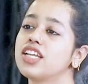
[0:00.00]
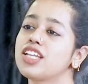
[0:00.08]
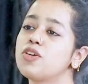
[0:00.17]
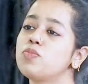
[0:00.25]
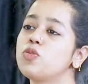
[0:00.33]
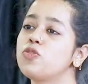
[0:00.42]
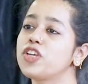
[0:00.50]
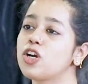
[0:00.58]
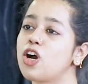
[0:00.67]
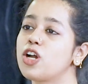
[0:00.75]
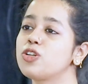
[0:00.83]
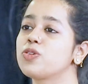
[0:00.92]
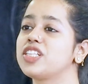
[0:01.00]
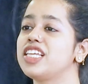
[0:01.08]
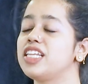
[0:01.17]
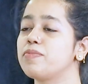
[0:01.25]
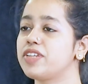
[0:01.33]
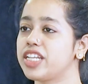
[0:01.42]
Now moving on to
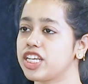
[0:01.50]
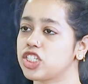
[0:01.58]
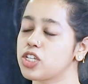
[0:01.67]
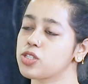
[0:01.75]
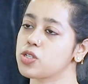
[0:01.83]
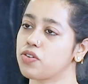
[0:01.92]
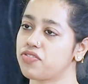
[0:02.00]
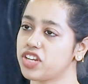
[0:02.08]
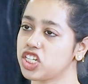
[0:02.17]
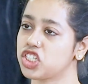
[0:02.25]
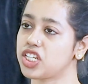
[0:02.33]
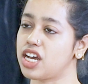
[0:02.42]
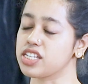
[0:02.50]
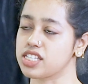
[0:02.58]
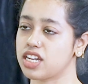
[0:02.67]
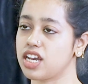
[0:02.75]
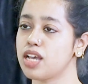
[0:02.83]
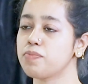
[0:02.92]
the limitations of
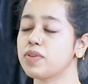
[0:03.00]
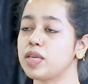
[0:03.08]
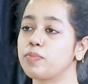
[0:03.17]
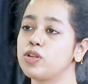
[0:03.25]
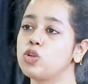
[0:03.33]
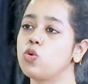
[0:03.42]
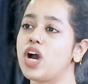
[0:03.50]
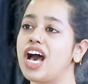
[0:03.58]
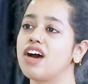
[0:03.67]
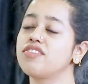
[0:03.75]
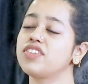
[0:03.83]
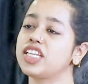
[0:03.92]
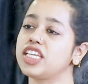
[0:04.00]
Vrikshasana, people who have